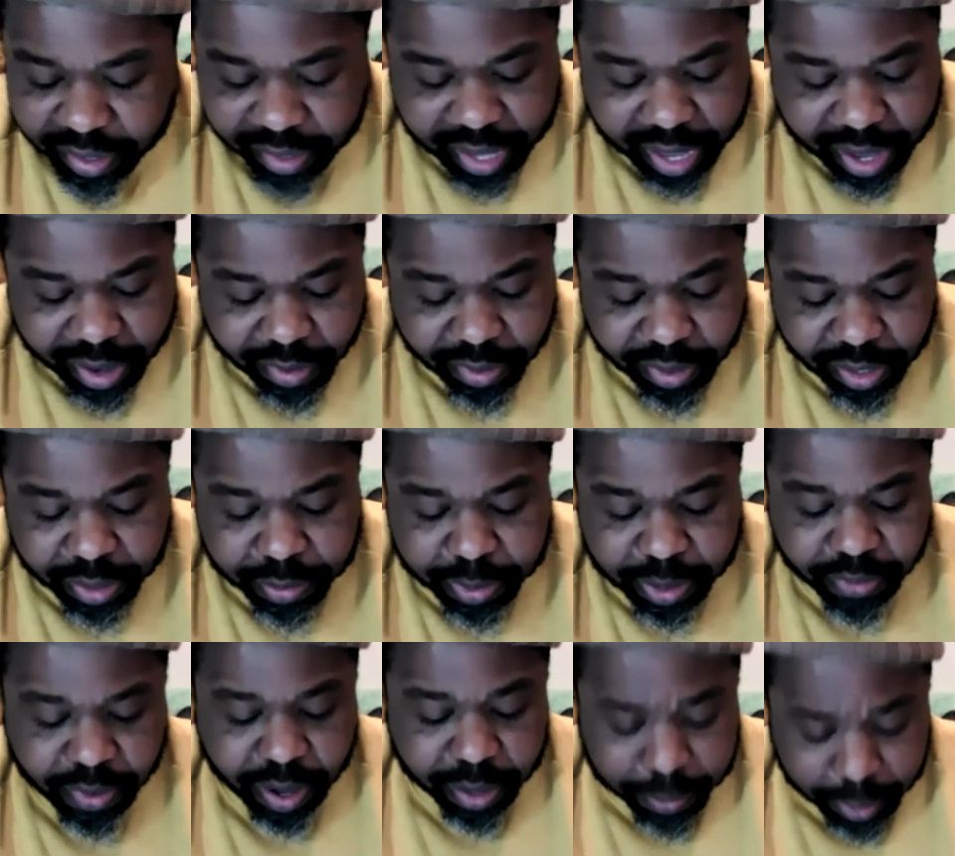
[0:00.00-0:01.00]
sound could
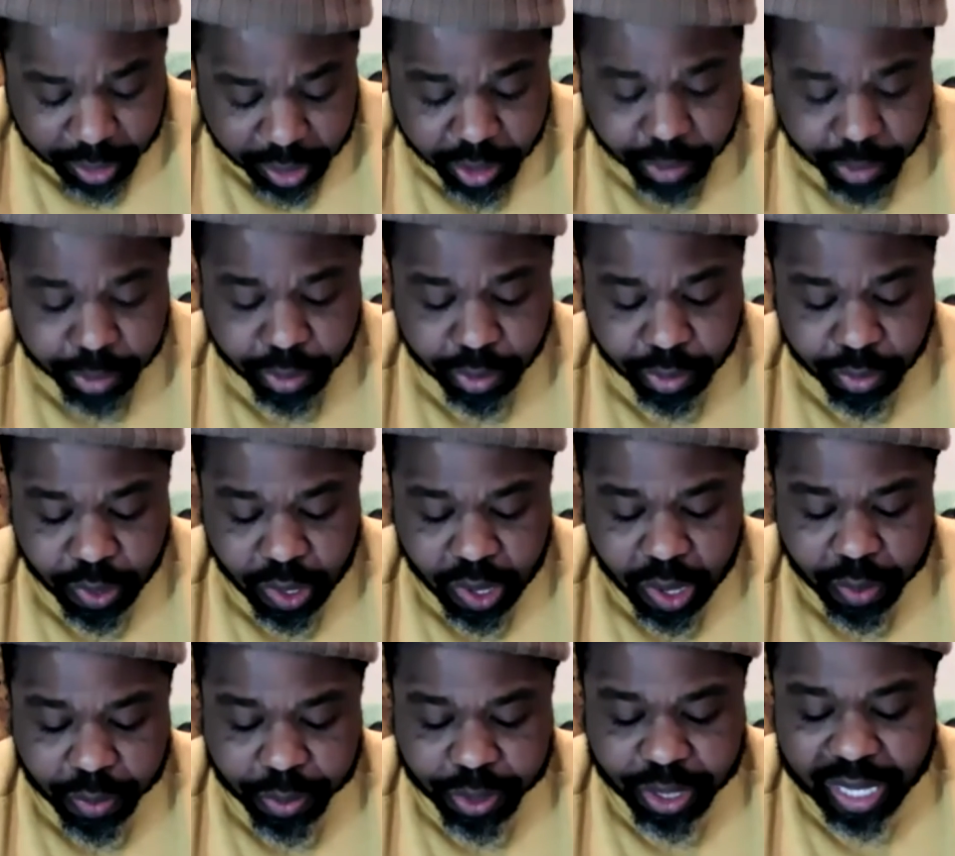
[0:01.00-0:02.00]
be replicable
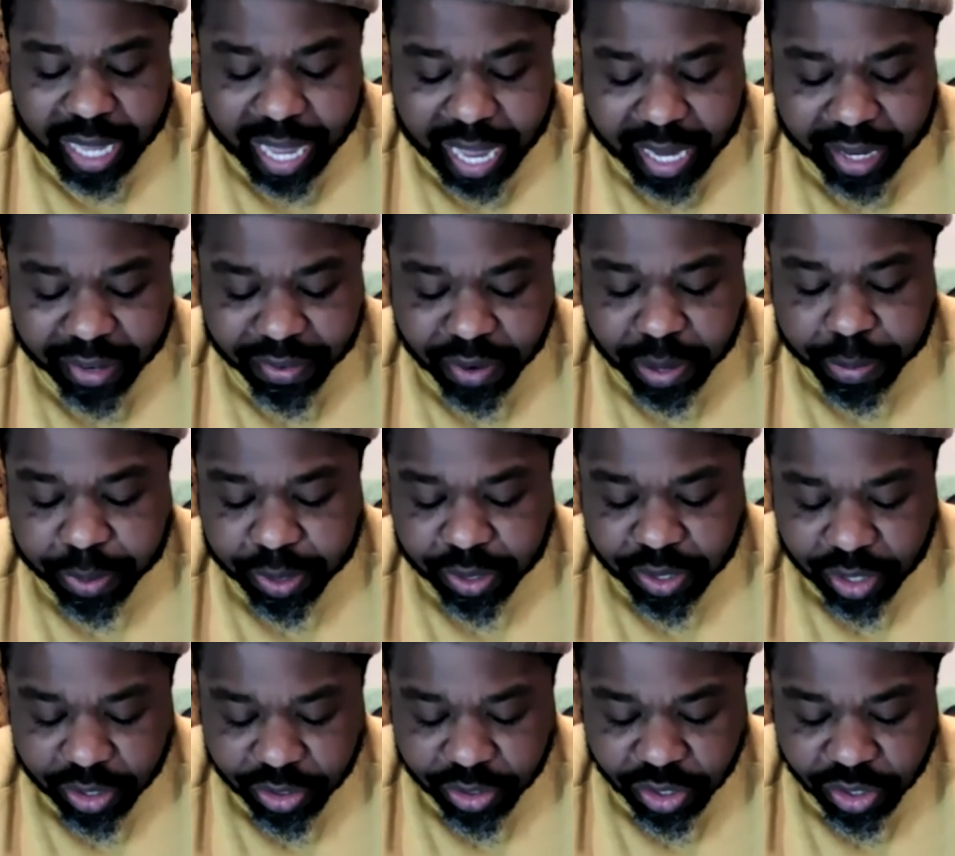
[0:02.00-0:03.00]
with a kind of
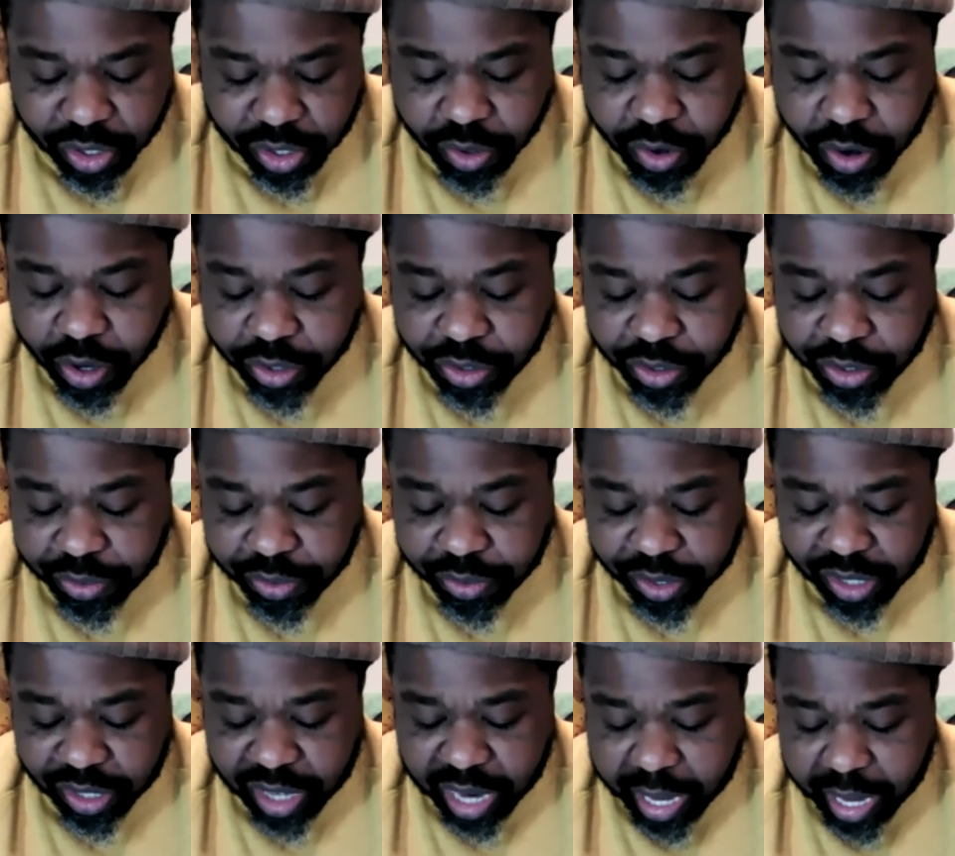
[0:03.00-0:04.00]
repetition across different
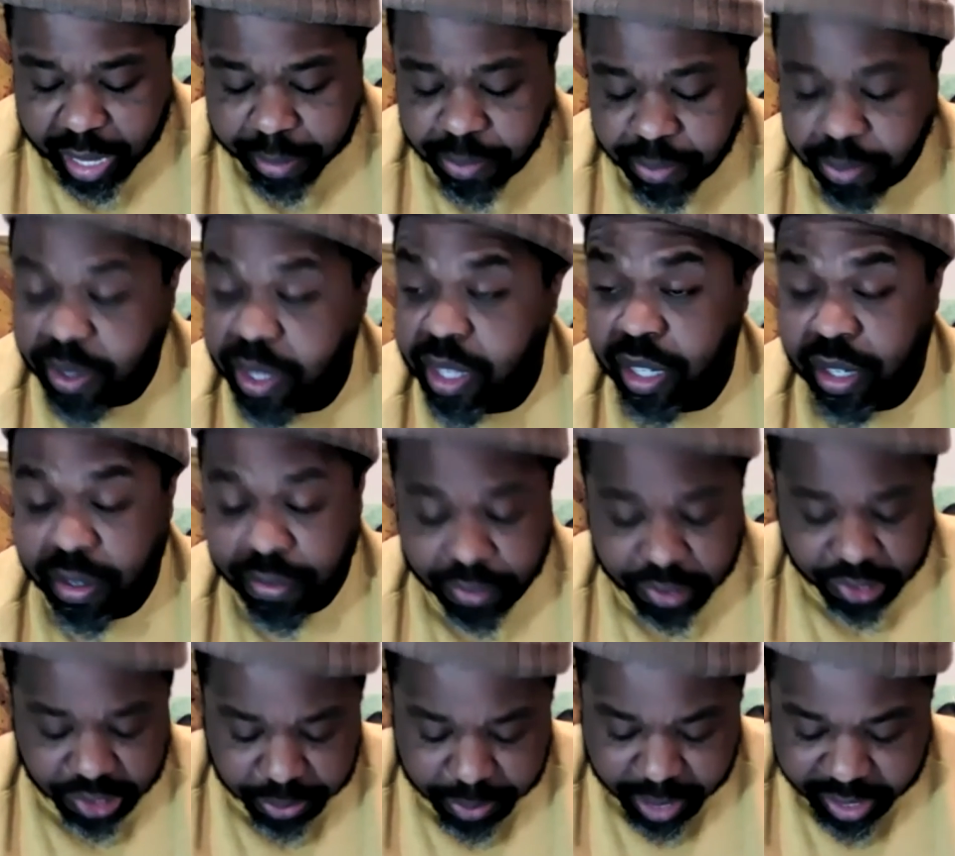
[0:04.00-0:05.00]
times within
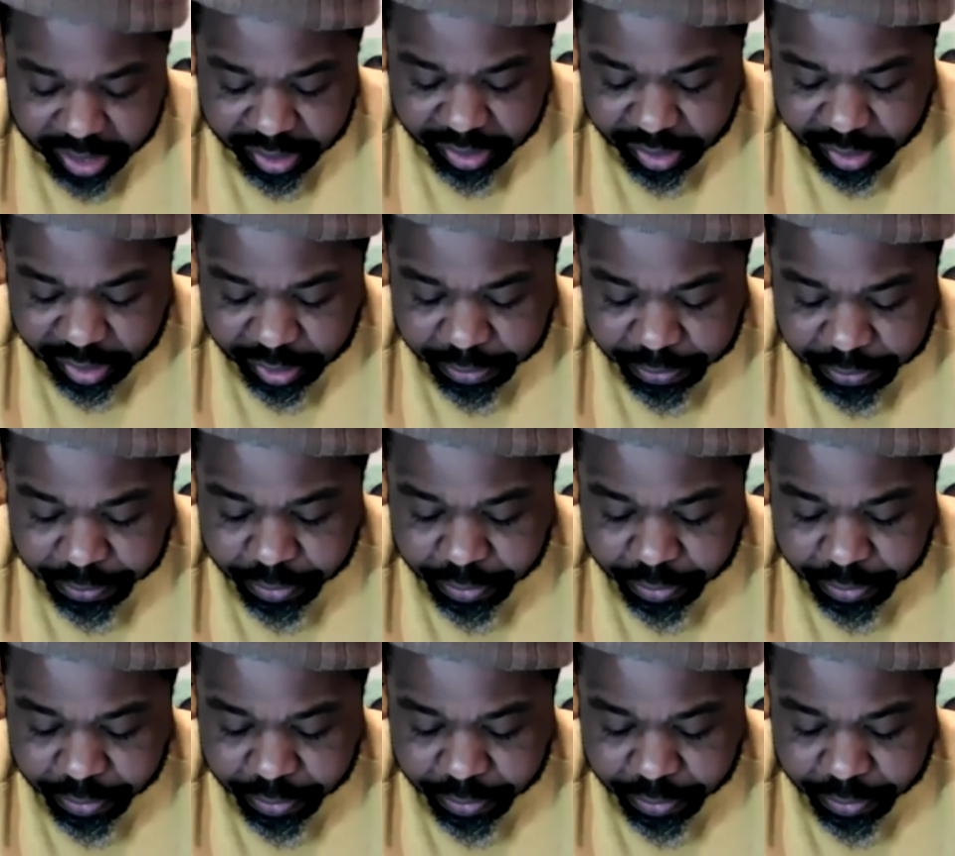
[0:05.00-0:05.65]
different spaces.